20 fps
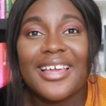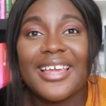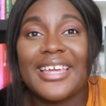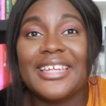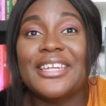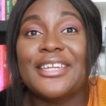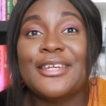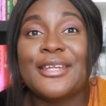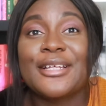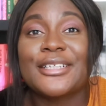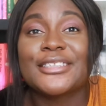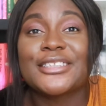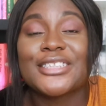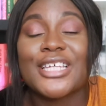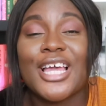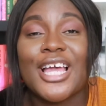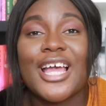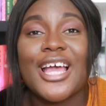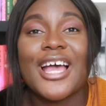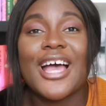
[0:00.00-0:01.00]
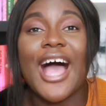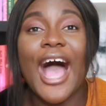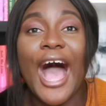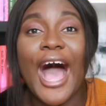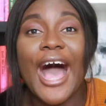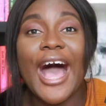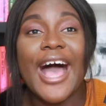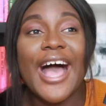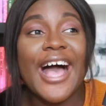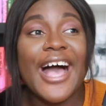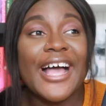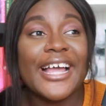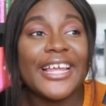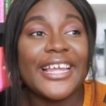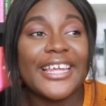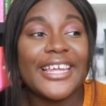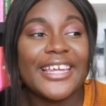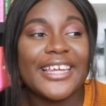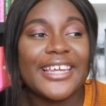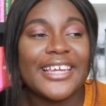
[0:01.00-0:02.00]
and
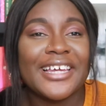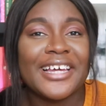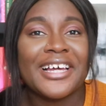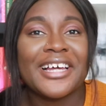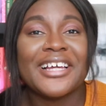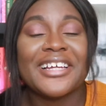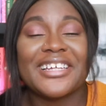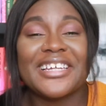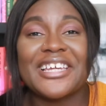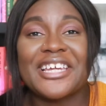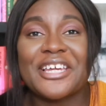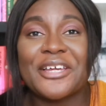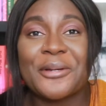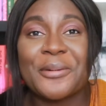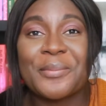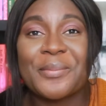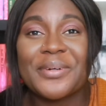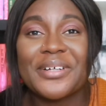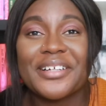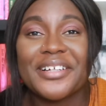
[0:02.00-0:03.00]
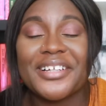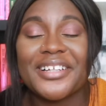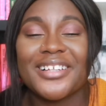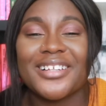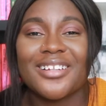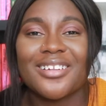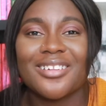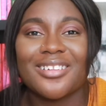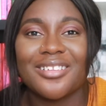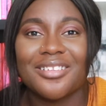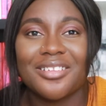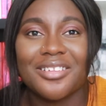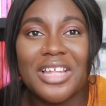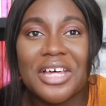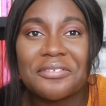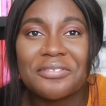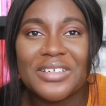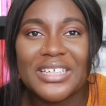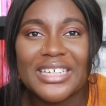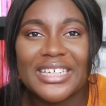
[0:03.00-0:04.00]
I am
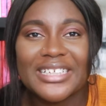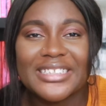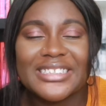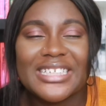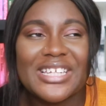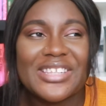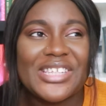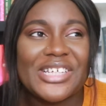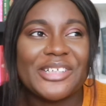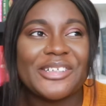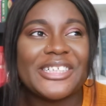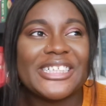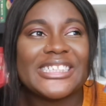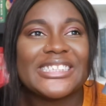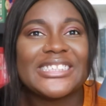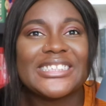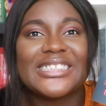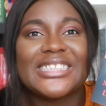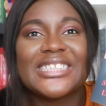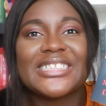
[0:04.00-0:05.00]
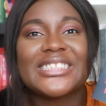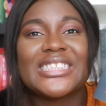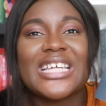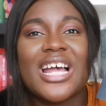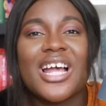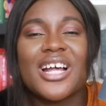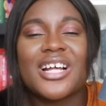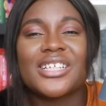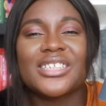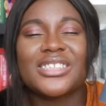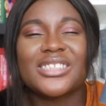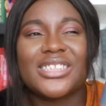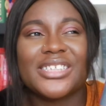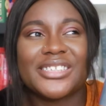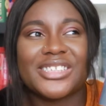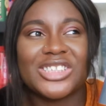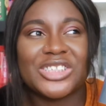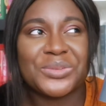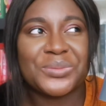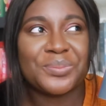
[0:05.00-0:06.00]
loving it. There is this
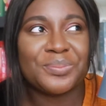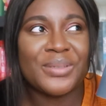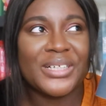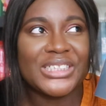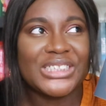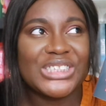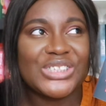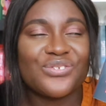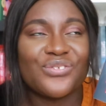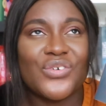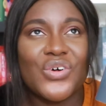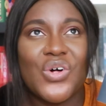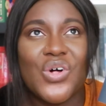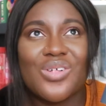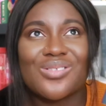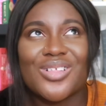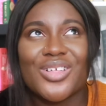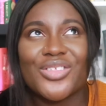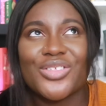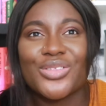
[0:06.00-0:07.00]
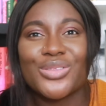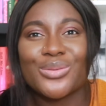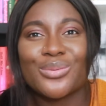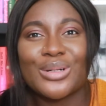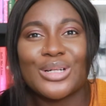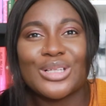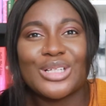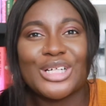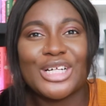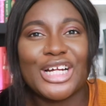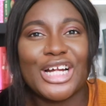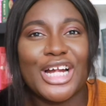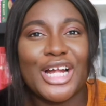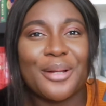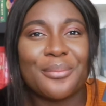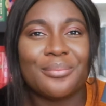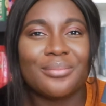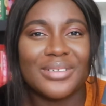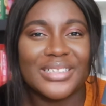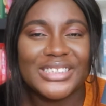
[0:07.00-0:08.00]
suspenseful thriller
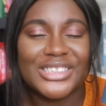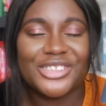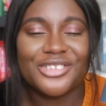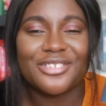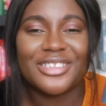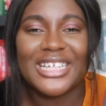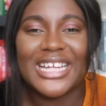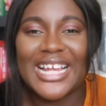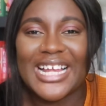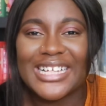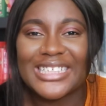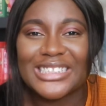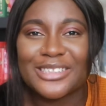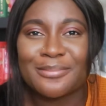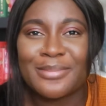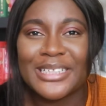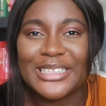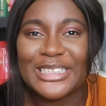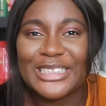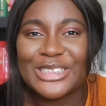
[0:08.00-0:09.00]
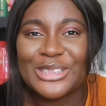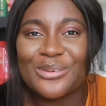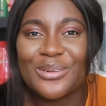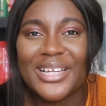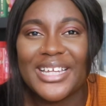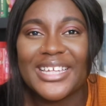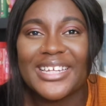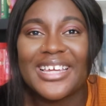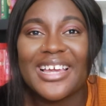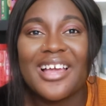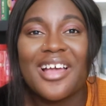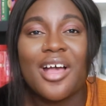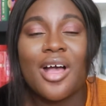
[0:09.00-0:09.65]
mystery aspect to it,